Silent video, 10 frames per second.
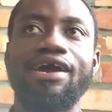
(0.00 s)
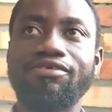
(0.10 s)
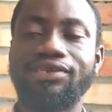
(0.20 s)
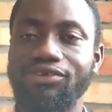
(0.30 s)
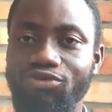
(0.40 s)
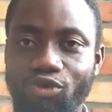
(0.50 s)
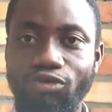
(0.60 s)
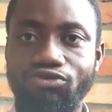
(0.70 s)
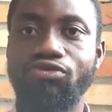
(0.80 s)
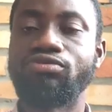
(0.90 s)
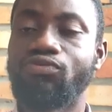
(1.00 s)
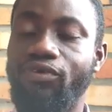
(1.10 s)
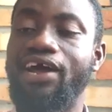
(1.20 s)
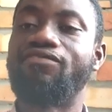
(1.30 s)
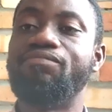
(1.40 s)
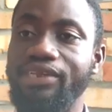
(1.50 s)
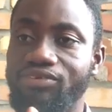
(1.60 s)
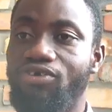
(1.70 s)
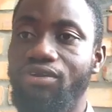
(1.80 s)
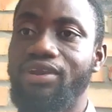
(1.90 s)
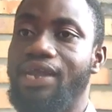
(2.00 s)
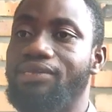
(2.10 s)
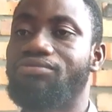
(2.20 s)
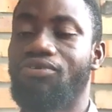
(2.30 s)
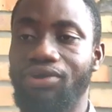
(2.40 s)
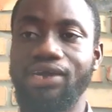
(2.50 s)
I don't think Gold Coast would have been colonized or